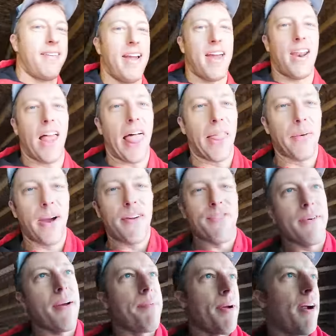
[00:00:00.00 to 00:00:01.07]
Ran all the way
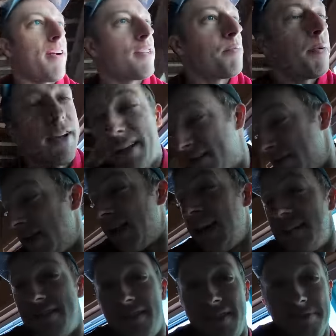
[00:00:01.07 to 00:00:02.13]
from my parents' place. Well, I
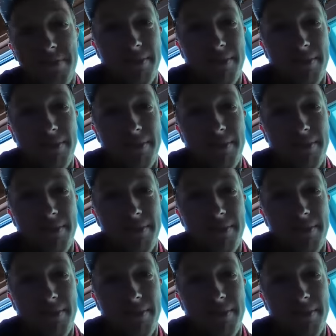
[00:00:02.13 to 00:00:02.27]
guess